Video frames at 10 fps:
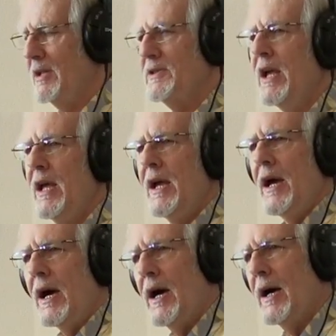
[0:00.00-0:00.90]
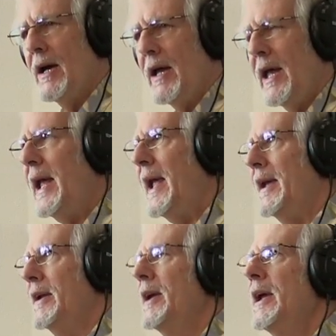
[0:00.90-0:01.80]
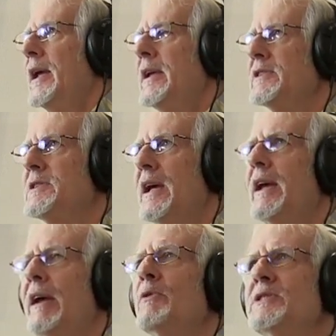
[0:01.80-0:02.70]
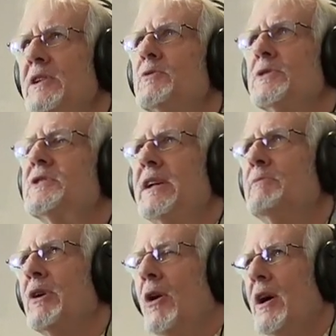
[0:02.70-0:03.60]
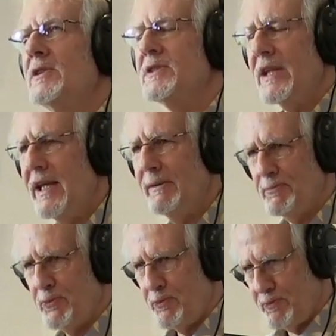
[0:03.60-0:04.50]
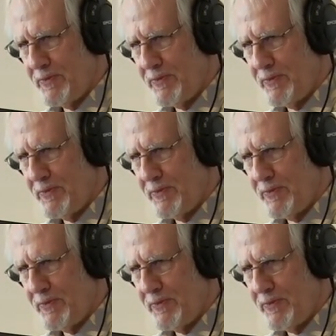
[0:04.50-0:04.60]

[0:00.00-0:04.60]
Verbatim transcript: Place. And it was interesting because he